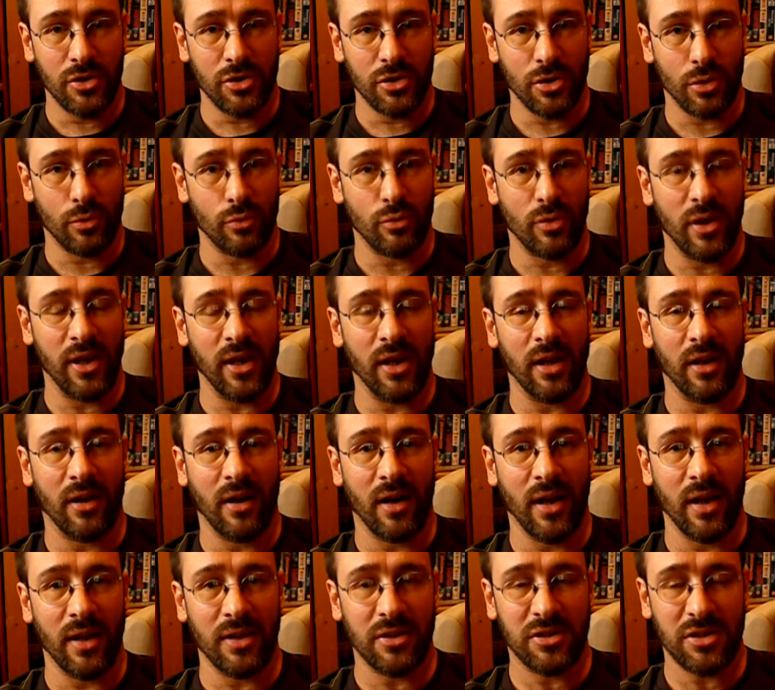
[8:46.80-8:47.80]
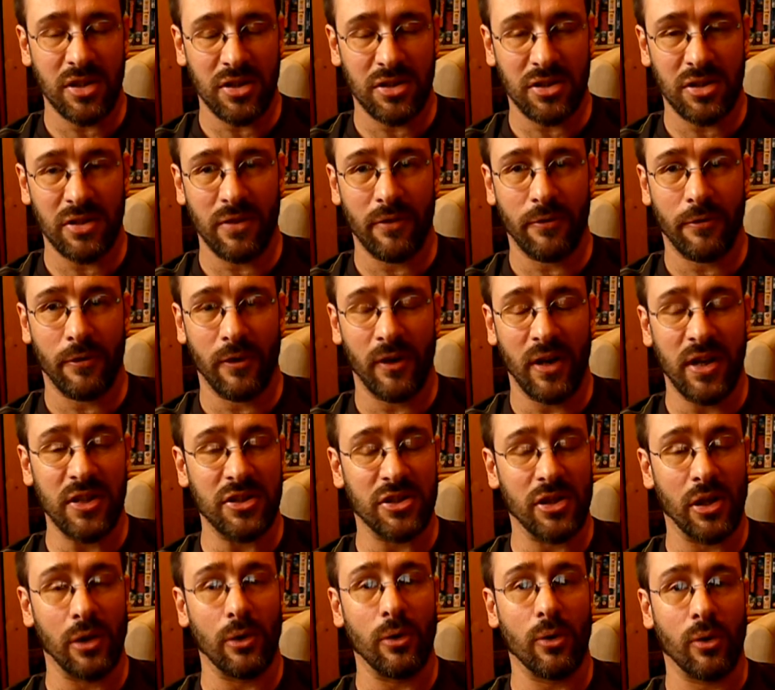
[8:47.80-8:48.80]
to realise, for it
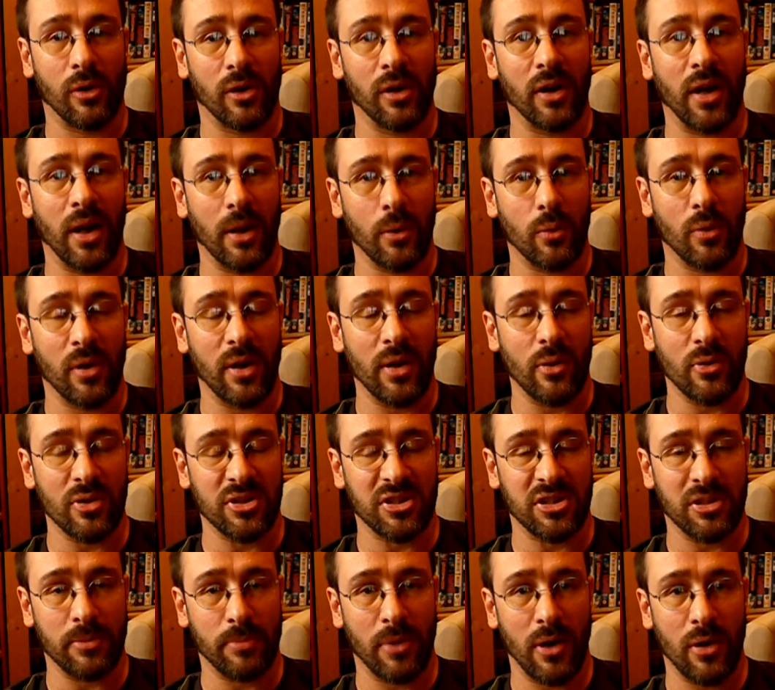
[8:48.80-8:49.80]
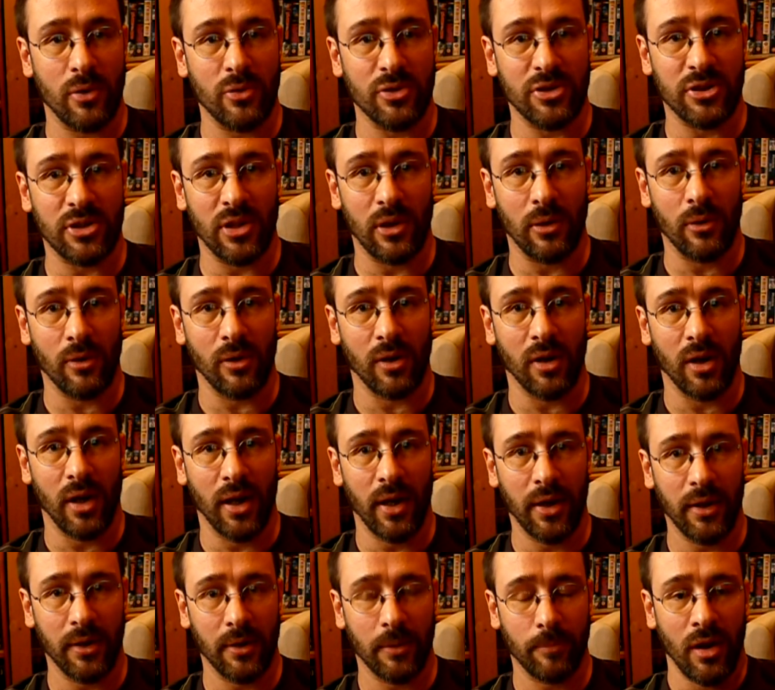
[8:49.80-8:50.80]
to look like what it was supposed to look
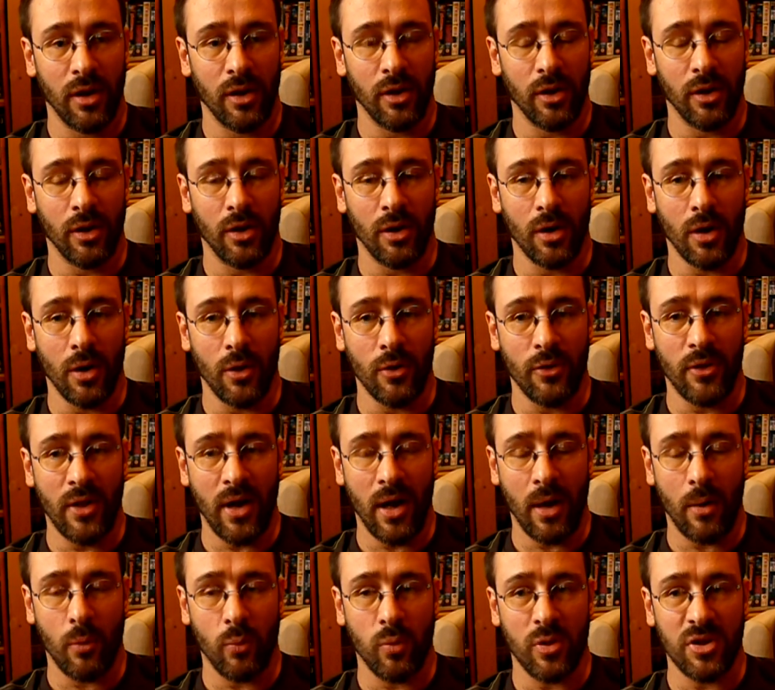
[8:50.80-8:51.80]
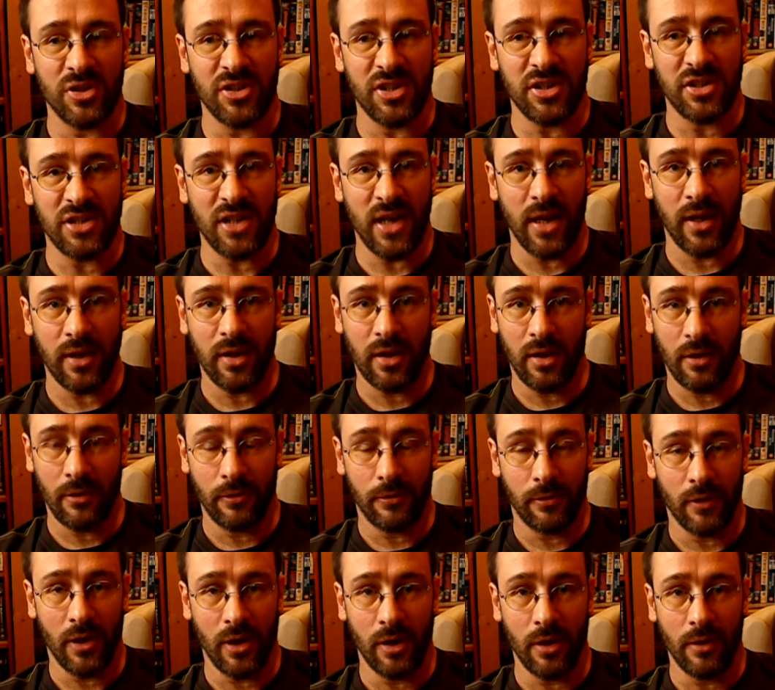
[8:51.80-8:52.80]
like. You know, that was a tank in
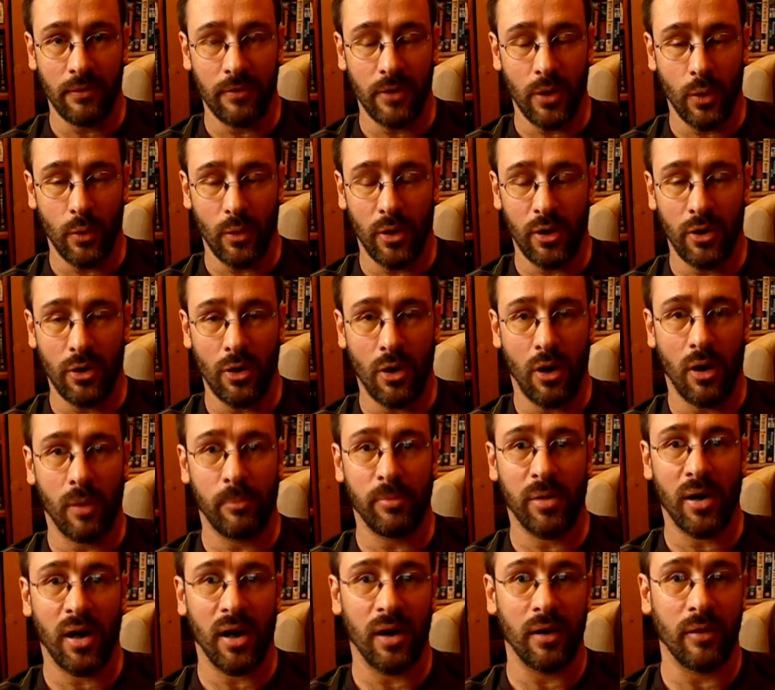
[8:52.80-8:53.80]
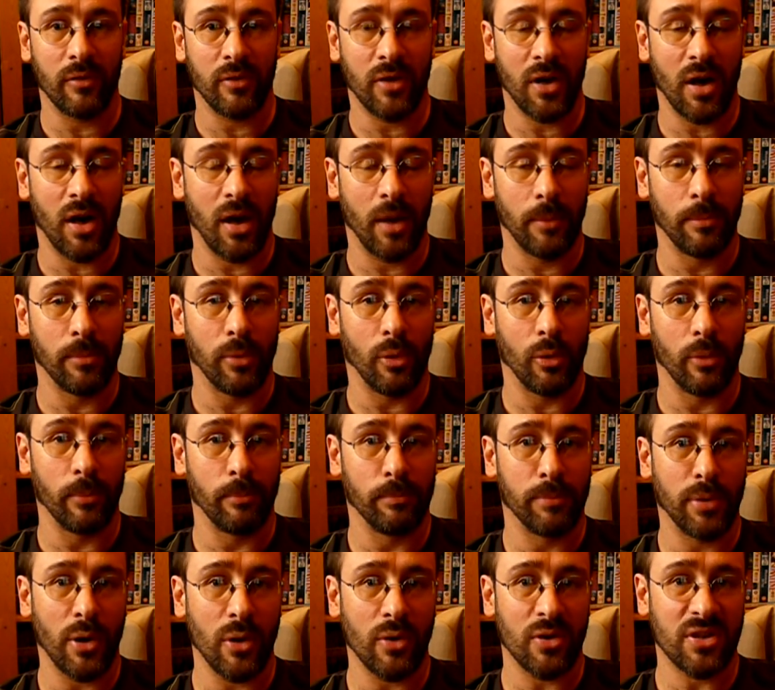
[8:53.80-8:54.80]
front of you and not a pile of cardboard
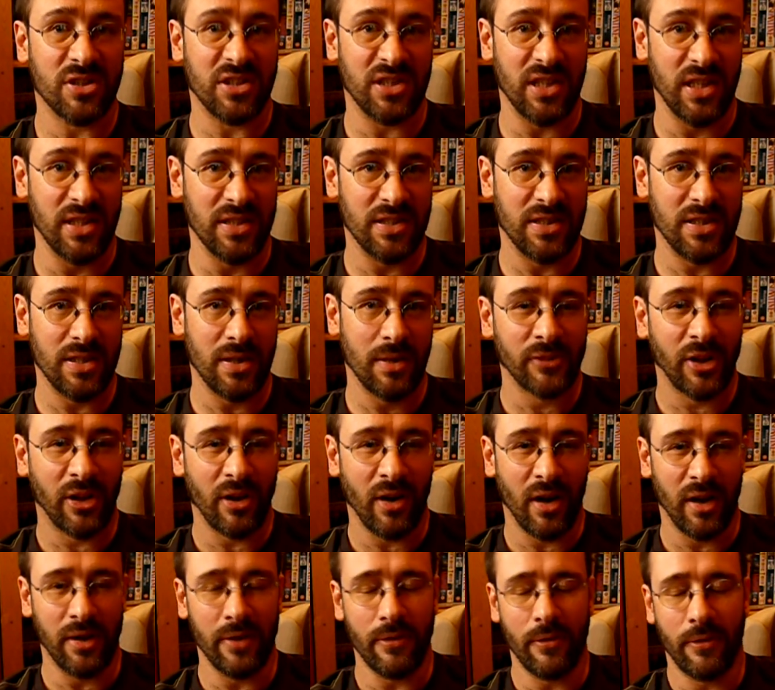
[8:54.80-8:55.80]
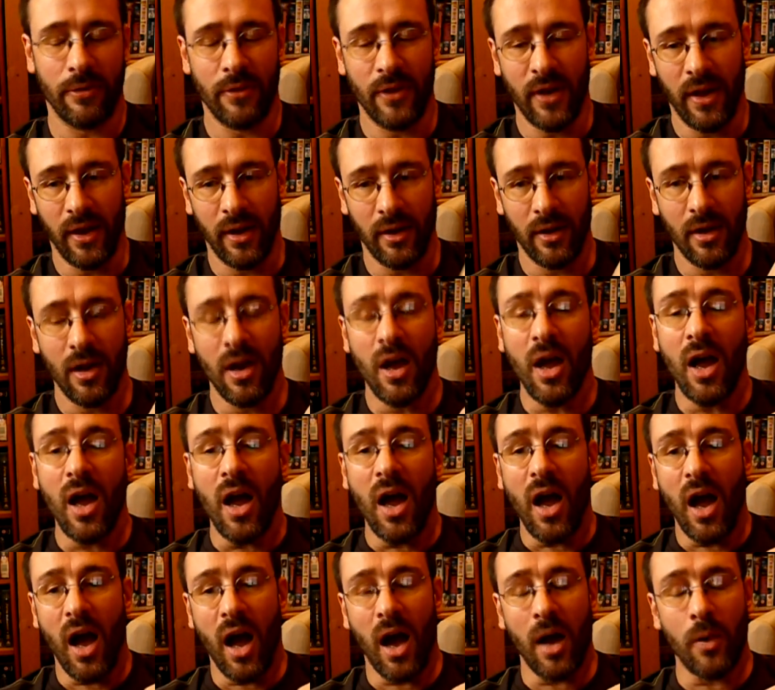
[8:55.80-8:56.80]
boxes kind of thing.
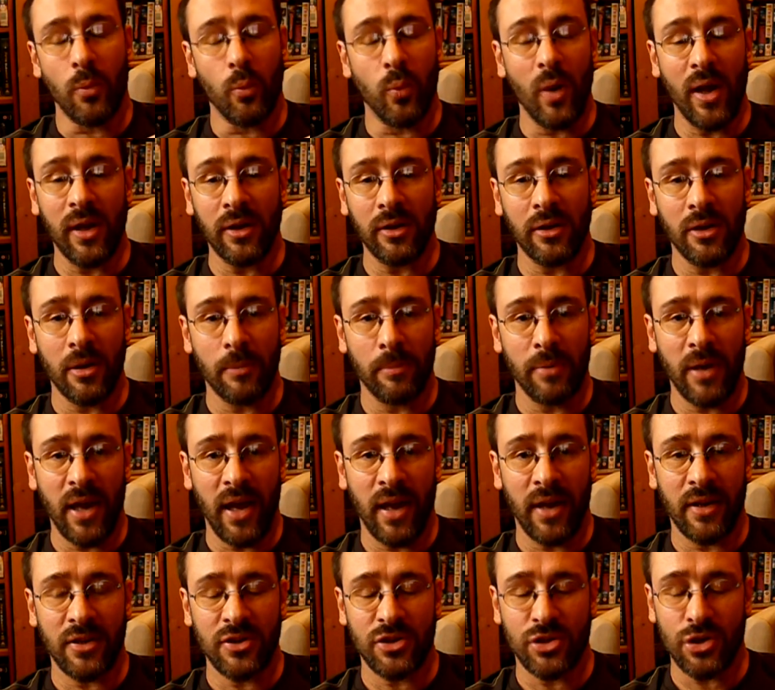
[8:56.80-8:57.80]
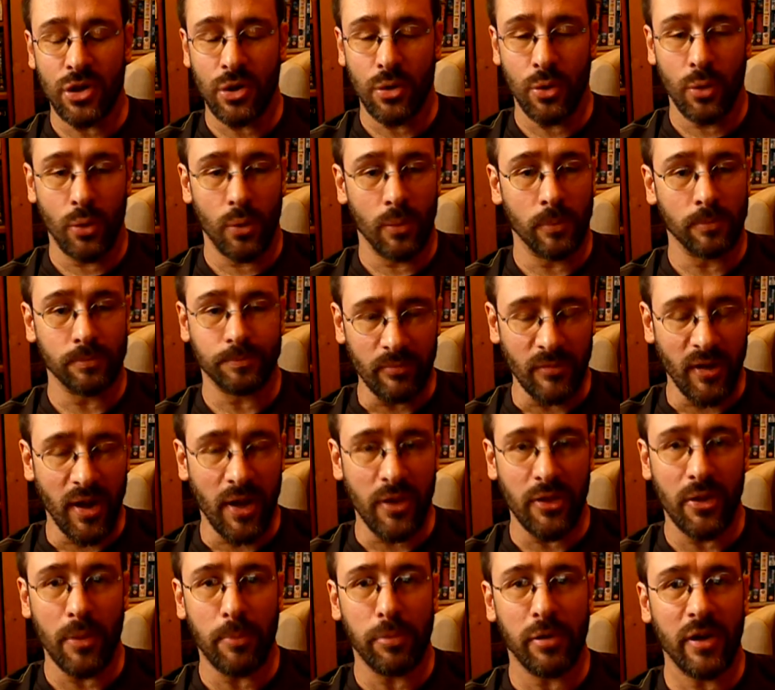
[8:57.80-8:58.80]
And when compared to
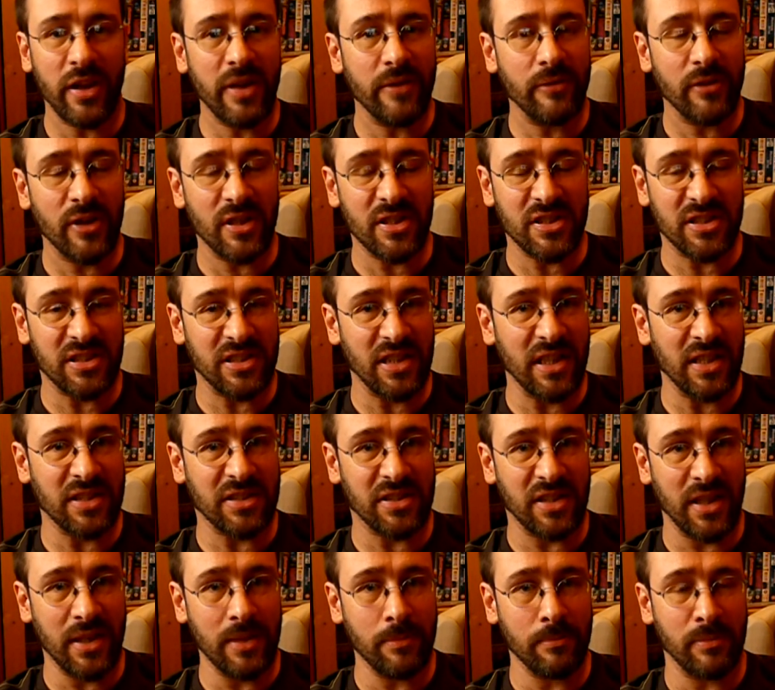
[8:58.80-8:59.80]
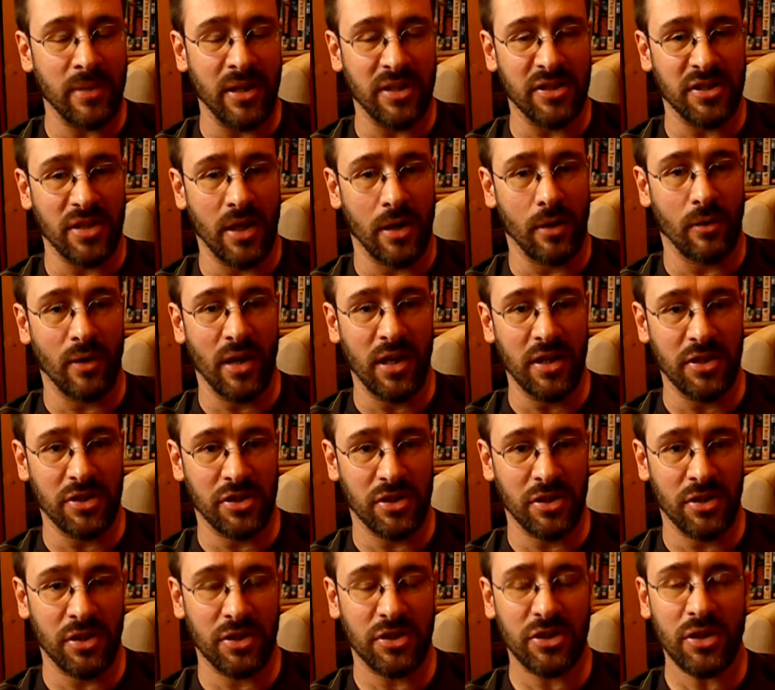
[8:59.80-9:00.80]
the previous 16-bit
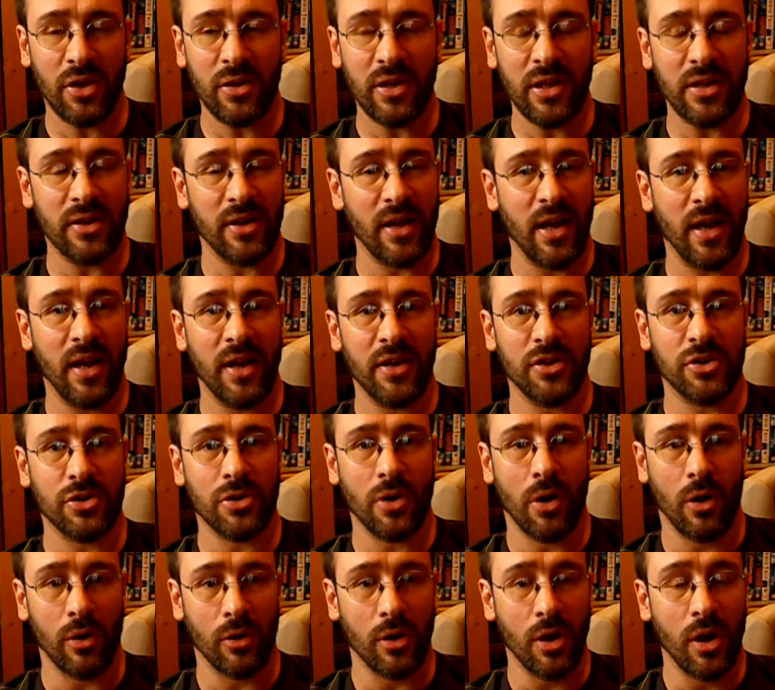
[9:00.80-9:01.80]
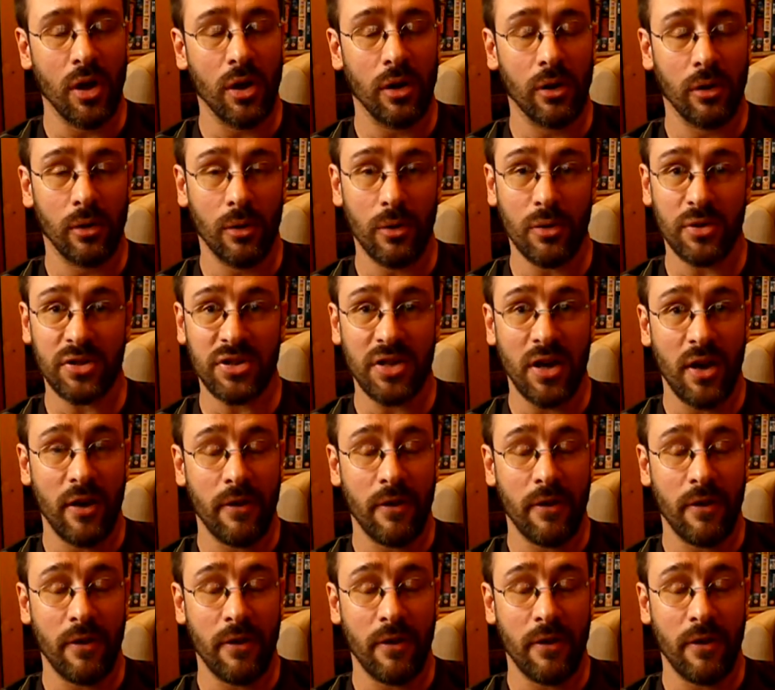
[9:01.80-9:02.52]
generation, Sonic the Hedgehog looked